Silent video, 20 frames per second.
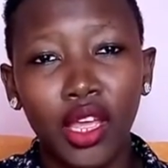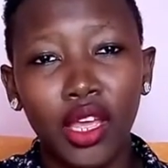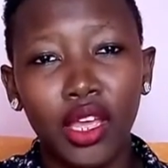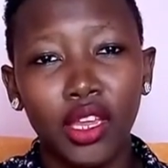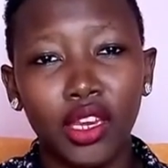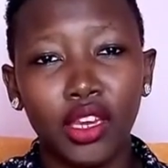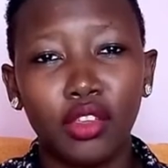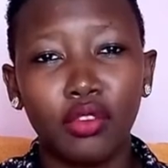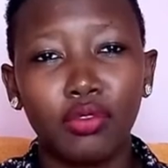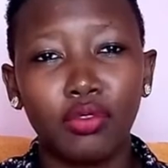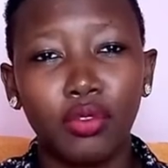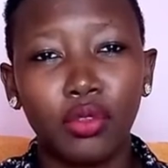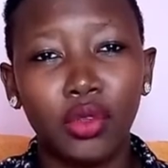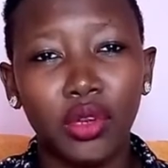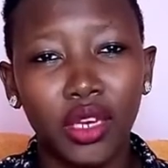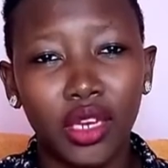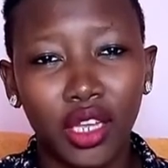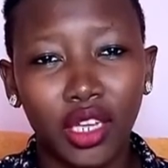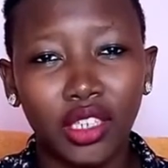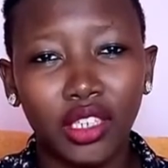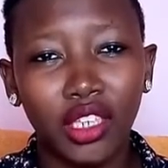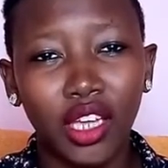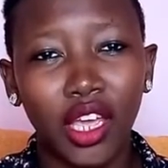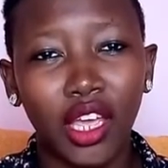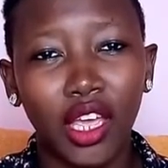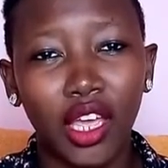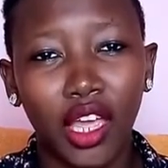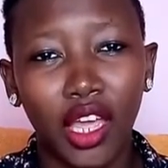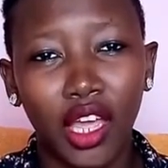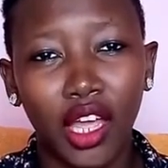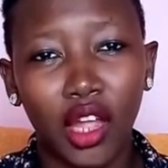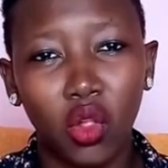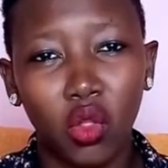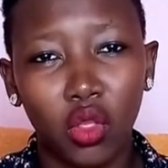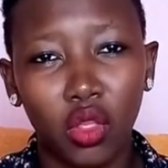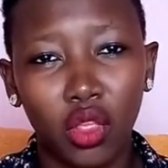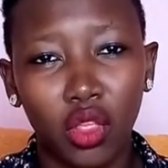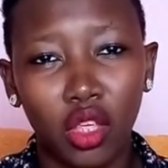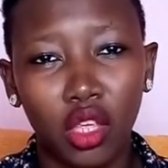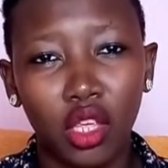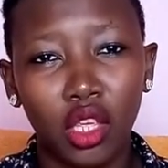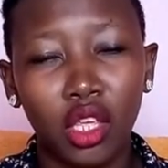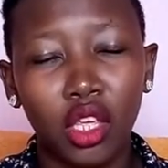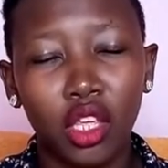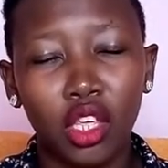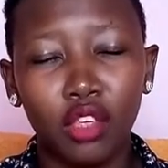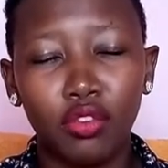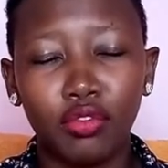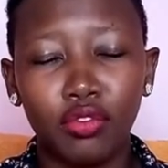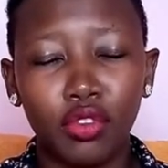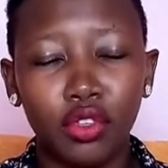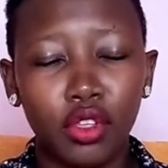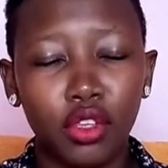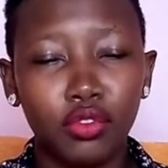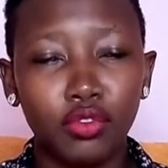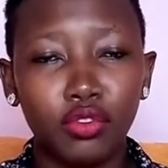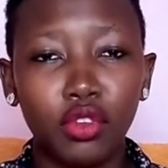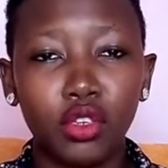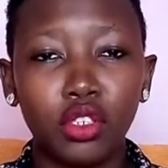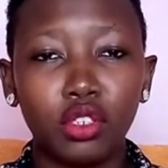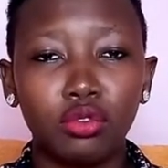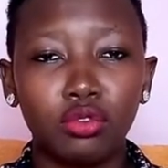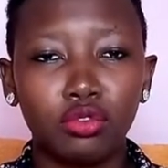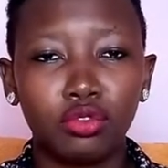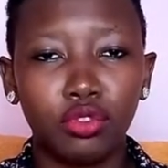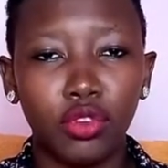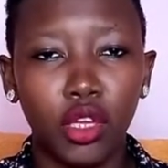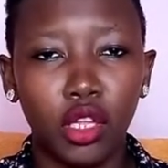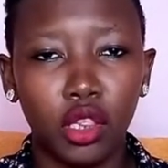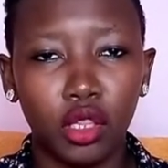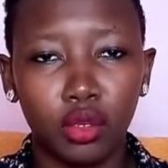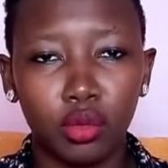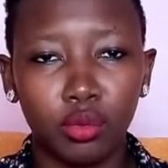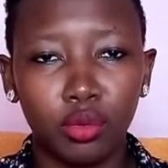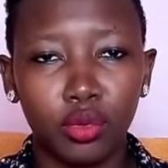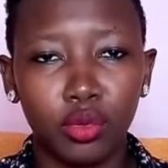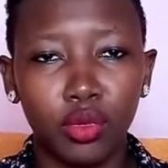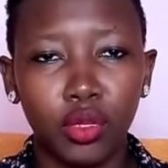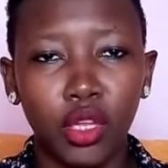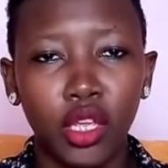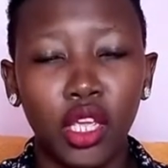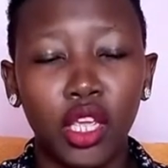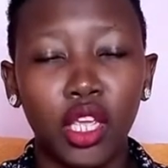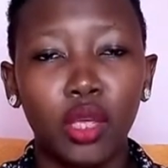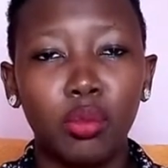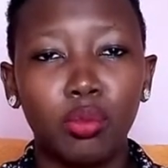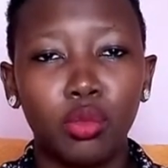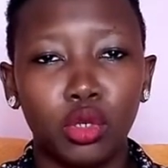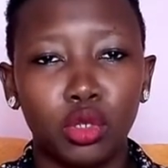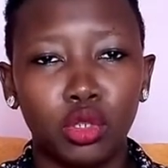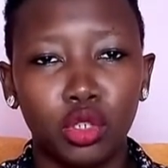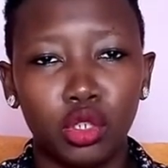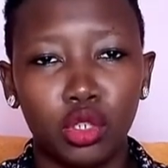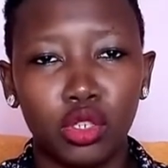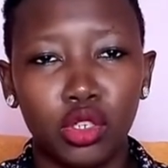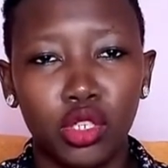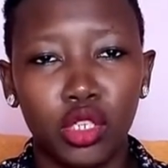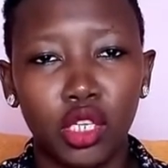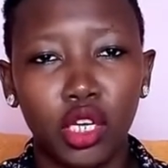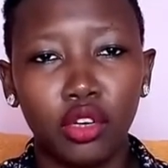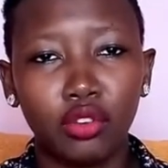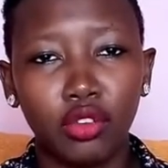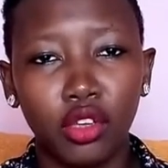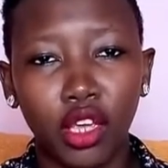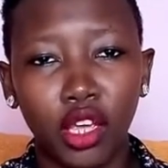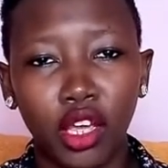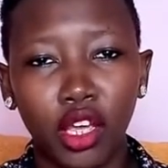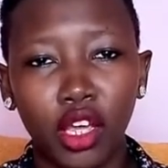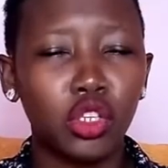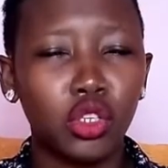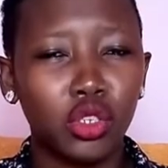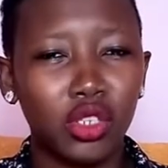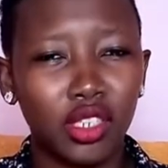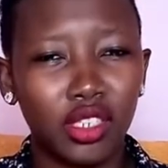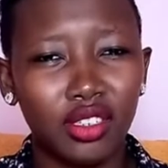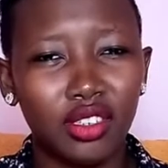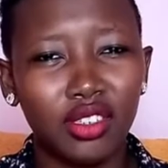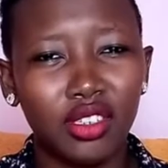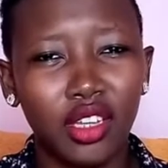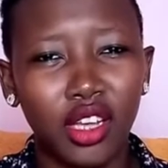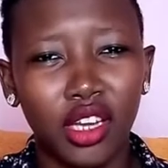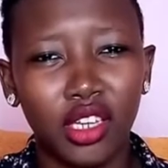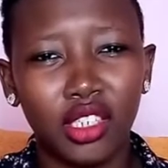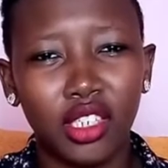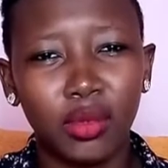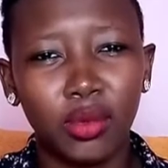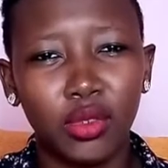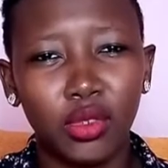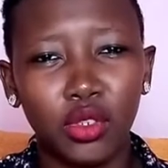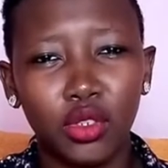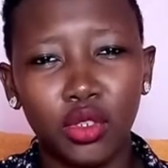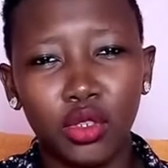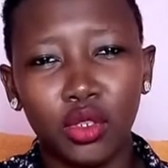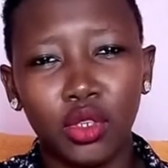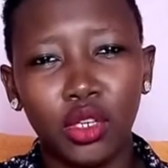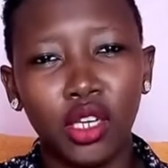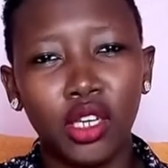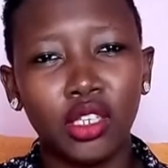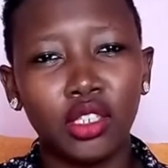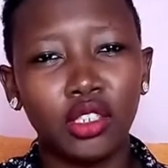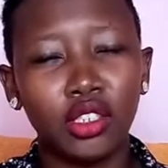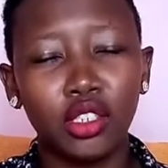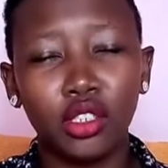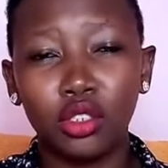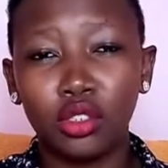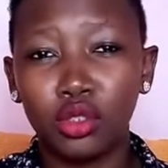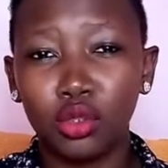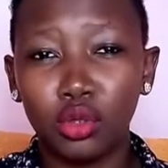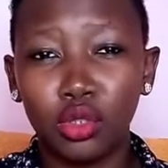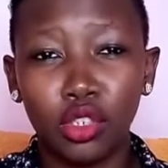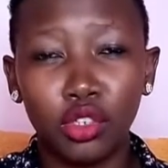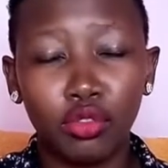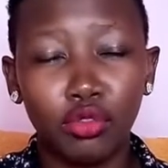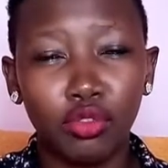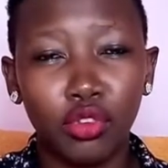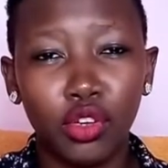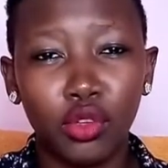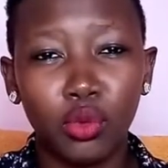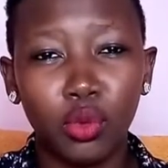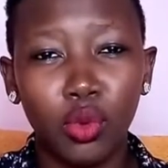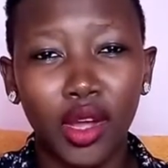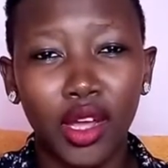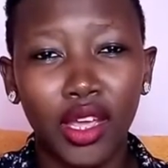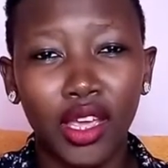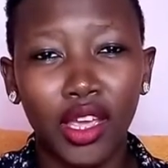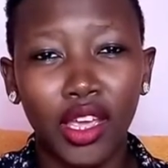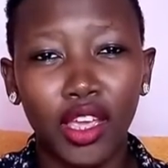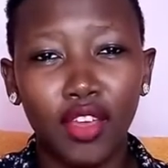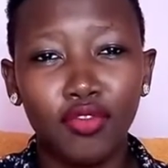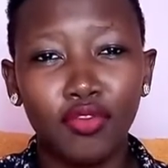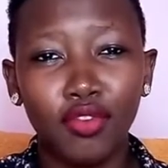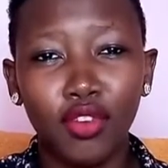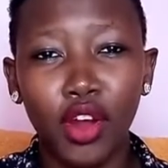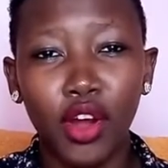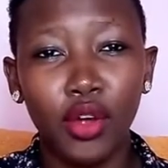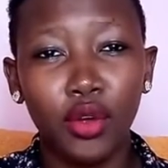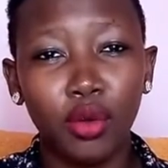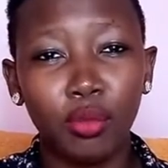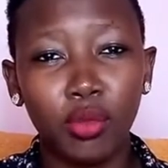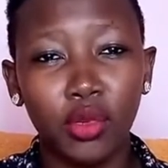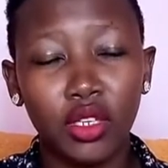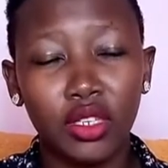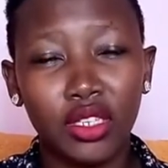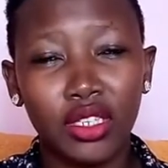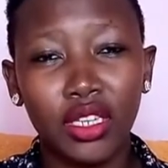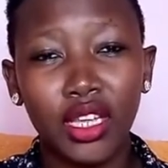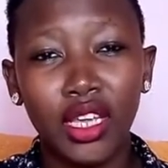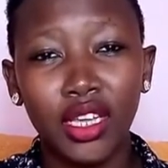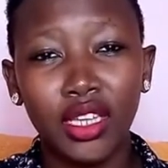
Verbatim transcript: And if you nurture a healthy, if, if you develop emotional self care, you can easily adapt to you to different working environments.